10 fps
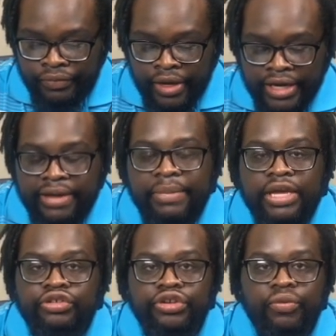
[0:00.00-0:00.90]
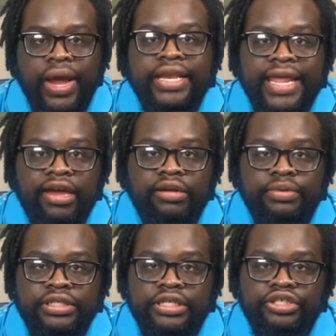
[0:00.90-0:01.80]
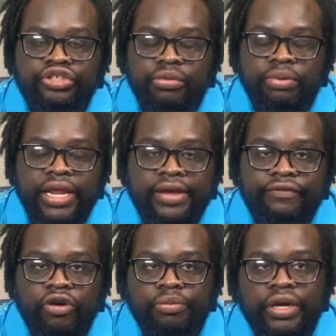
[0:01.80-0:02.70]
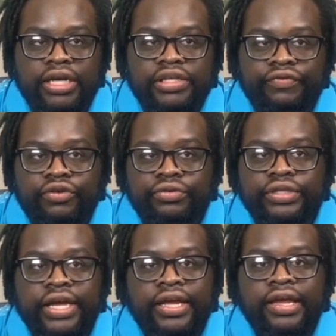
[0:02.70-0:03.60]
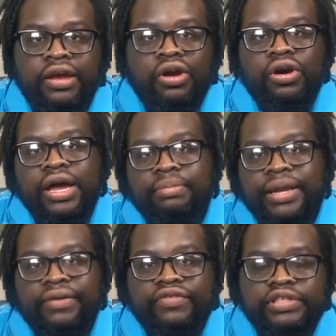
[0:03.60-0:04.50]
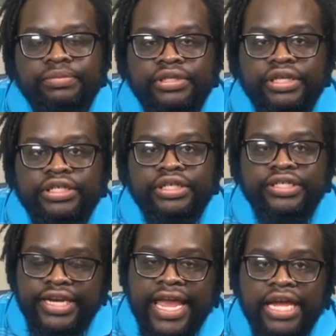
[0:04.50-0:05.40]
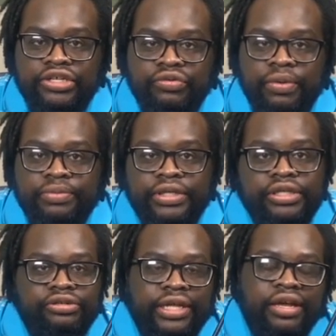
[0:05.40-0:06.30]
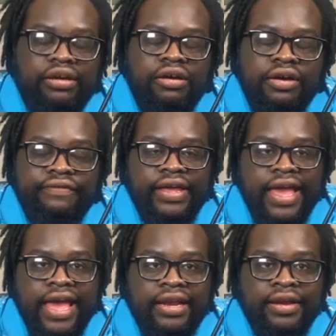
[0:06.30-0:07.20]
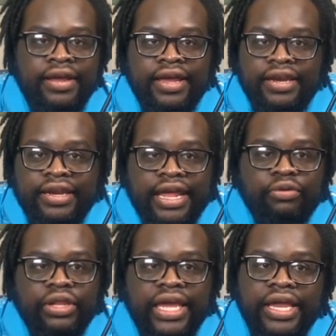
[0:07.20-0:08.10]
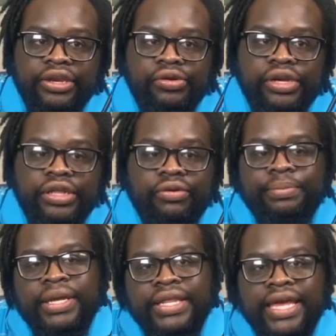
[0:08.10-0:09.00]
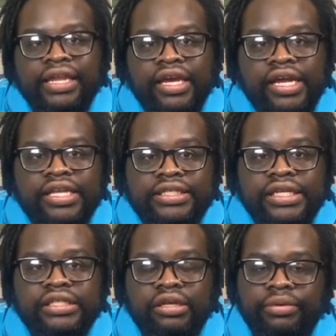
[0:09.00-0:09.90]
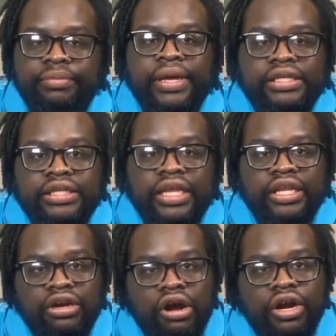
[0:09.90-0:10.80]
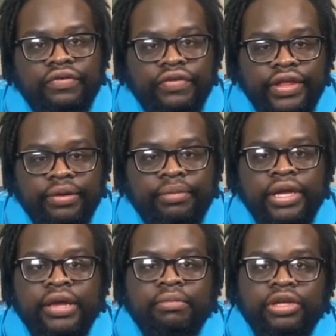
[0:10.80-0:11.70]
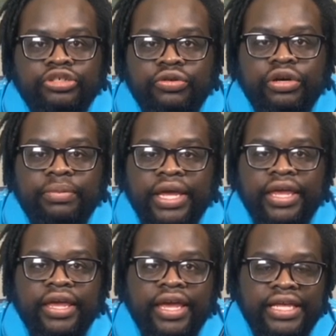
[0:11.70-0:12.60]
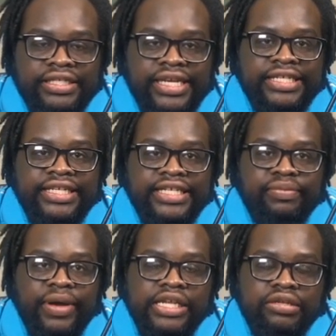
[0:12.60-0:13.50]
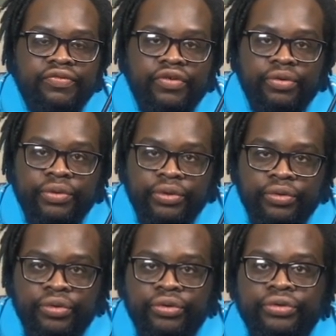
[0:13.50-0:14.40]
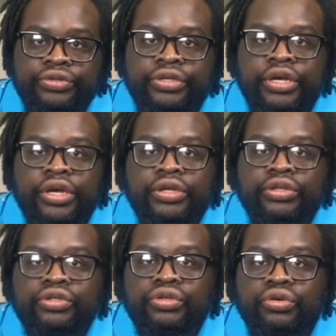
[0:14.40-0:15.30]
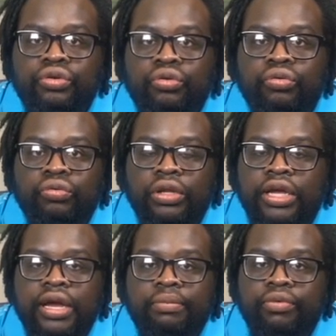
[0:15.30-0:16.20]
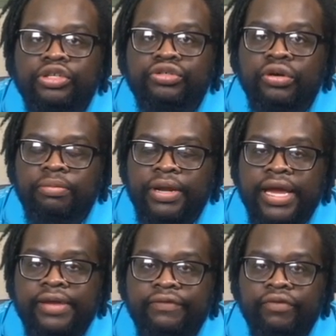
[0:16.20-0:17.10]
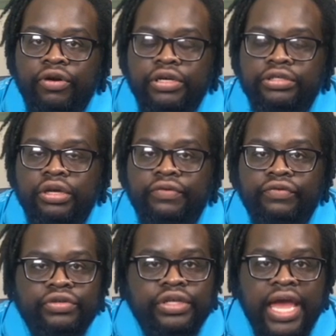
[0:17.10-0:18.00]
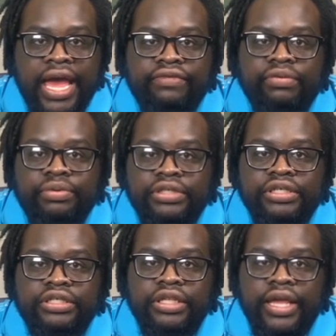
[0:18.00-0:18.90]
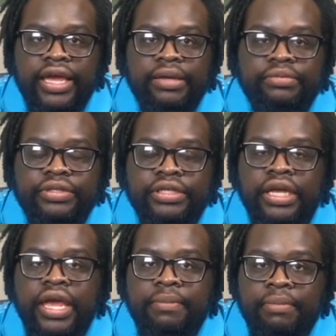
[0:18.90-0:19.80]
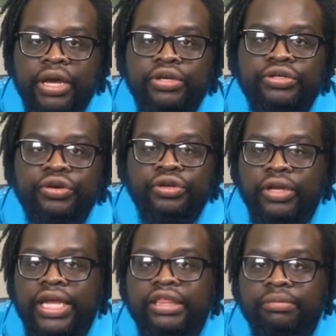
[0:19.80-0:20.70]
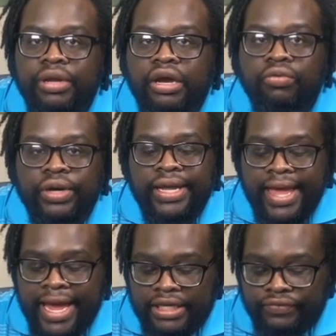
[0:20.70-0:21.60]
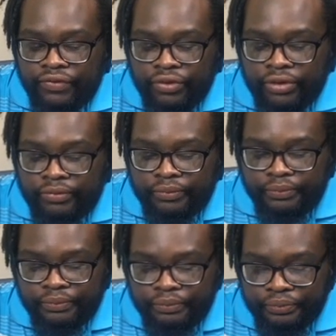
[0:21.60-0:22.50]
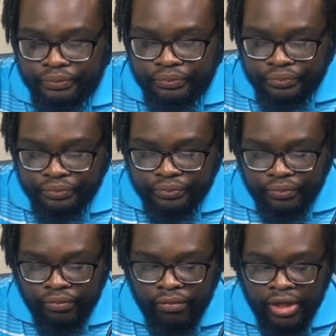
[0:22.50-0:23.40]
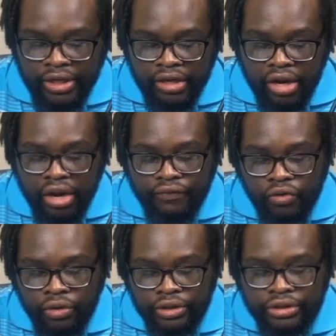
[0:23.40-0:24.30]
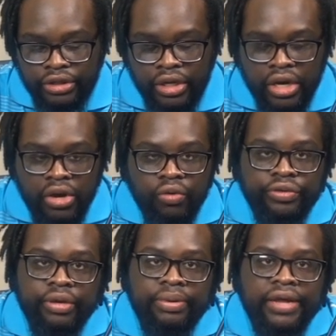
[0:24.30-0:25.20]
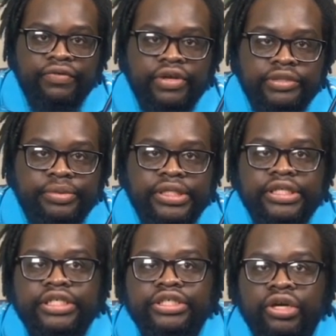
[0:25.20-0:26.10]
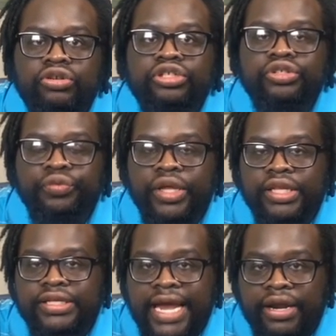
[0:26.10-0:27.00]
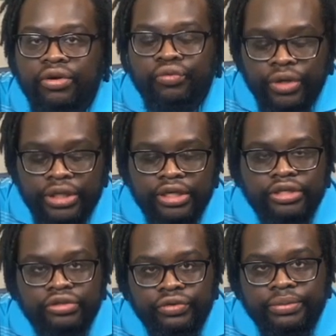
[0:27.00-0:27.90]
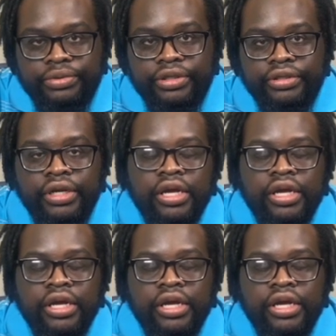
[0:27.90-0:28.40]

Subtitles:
And then make sure you write down the positions you apply for, because if you say, oh, I applied for some positions, and they ask you what position, you're like, oh, I forgot. Then they really can't do it. I mean, they can look in the system. It makes it a little harder for them. But you want to make it as easy as possible for the recruiters to look up what you apply for. So if you have the position names, make sure you let them know when they ask for it. And of course, when you apply for those positions, don't just read the title, read the description.